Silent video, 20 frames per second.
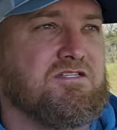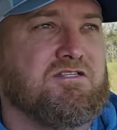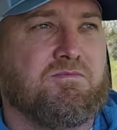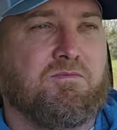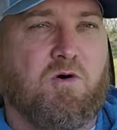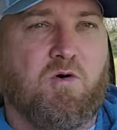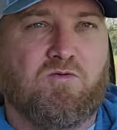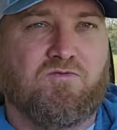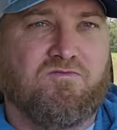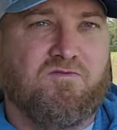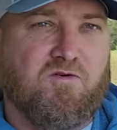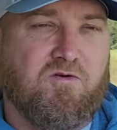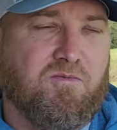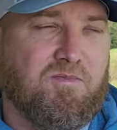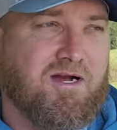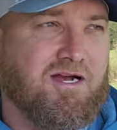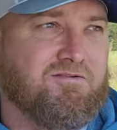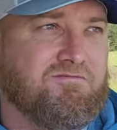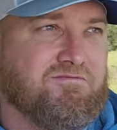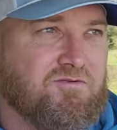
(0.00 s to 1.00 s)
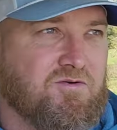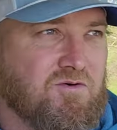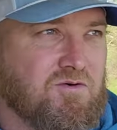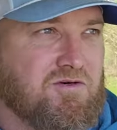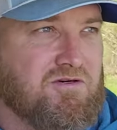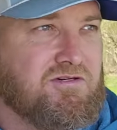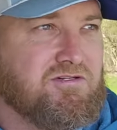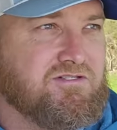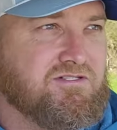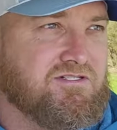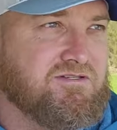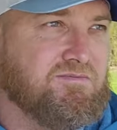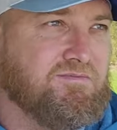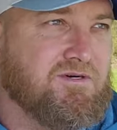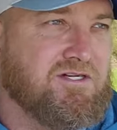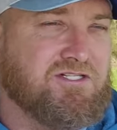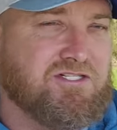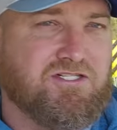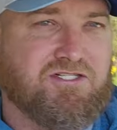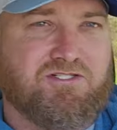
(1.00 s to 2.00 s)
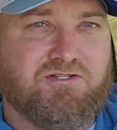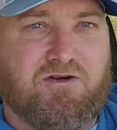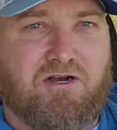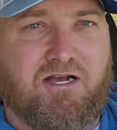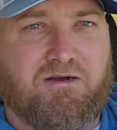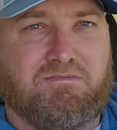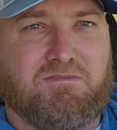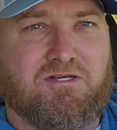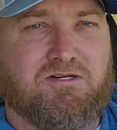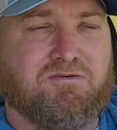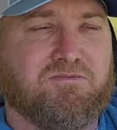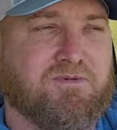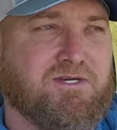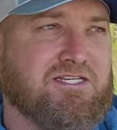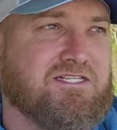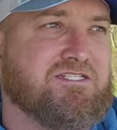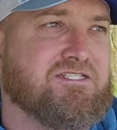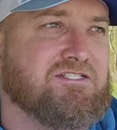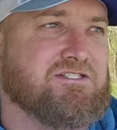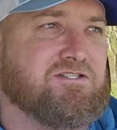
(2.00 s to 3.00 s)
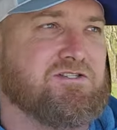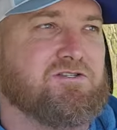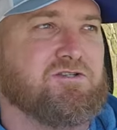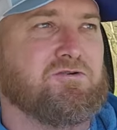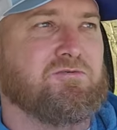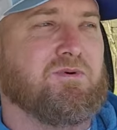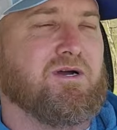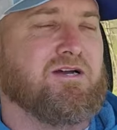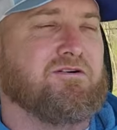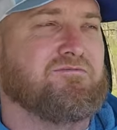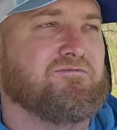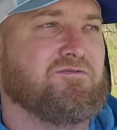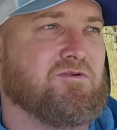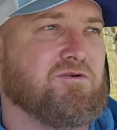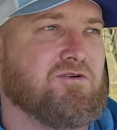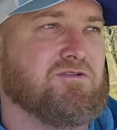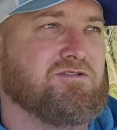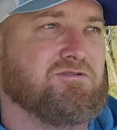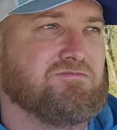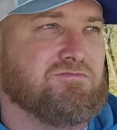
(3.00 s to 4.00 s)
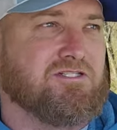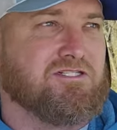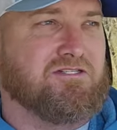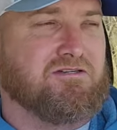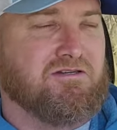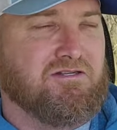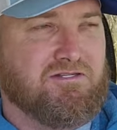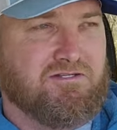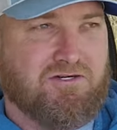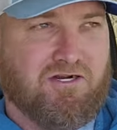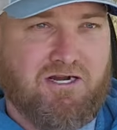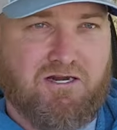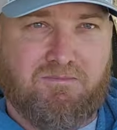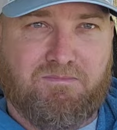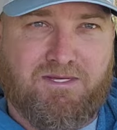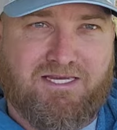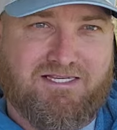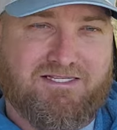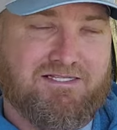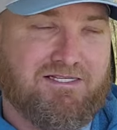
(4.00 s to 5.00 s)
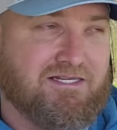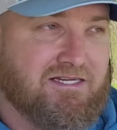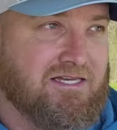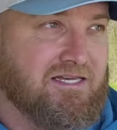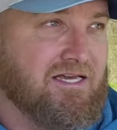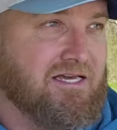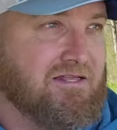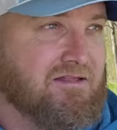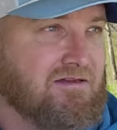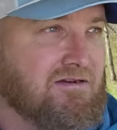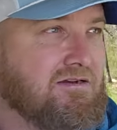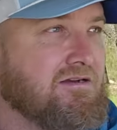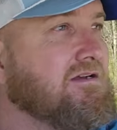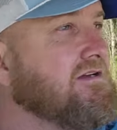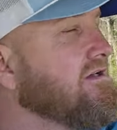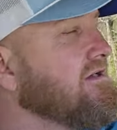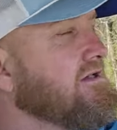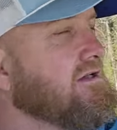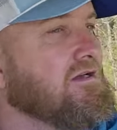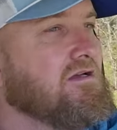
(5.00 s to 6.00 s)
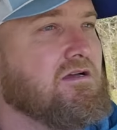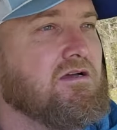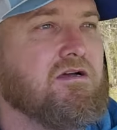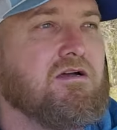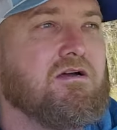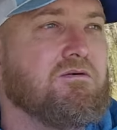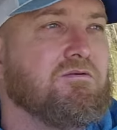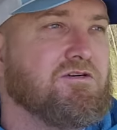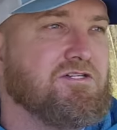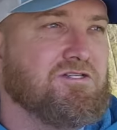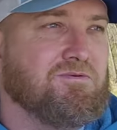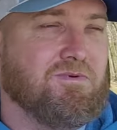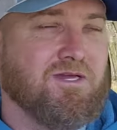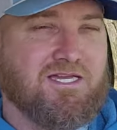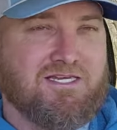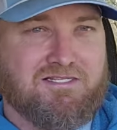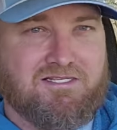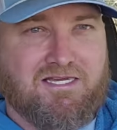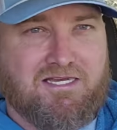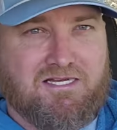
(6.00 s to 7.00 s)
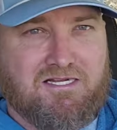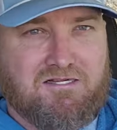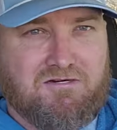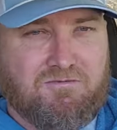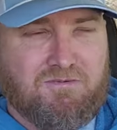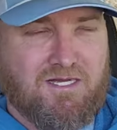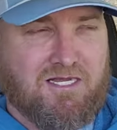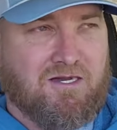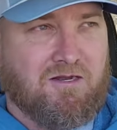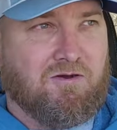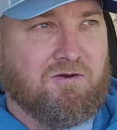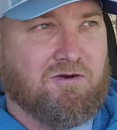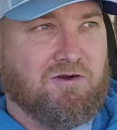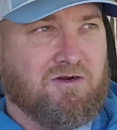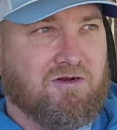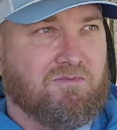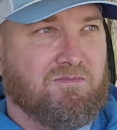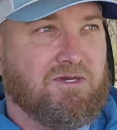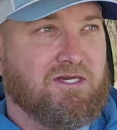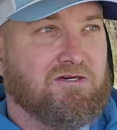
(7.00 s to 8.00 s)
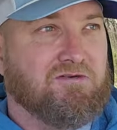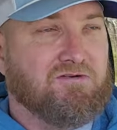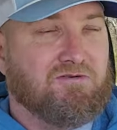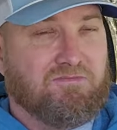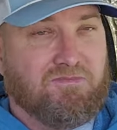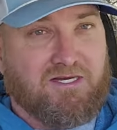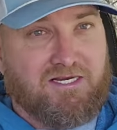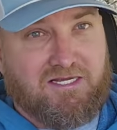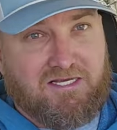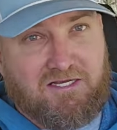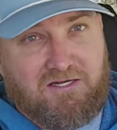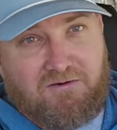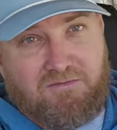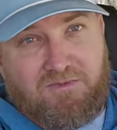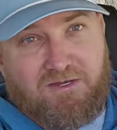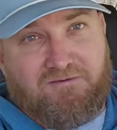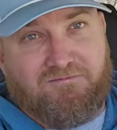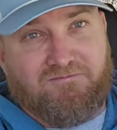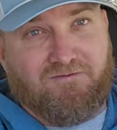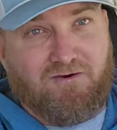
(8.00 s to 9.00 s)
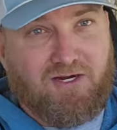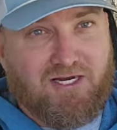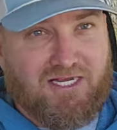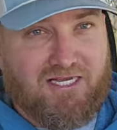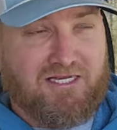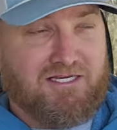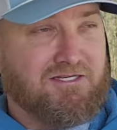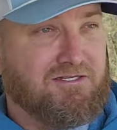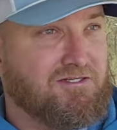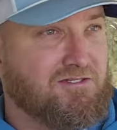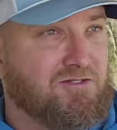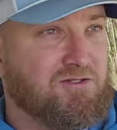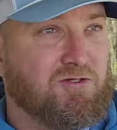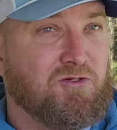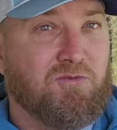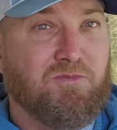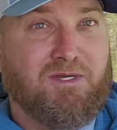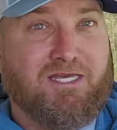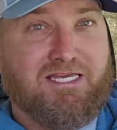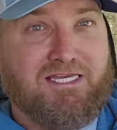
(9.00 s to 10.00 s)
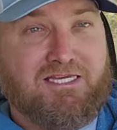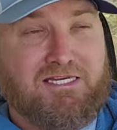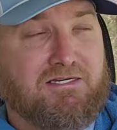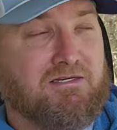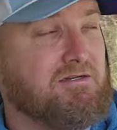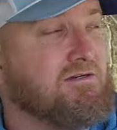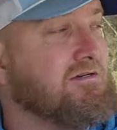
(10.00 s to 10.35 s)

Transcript: some old 4x4s, a bunch of scrap little pieces of 2x4s. I'm just going to try to piece it together, which will make it take a little bit longer to build, but it'll be free to me.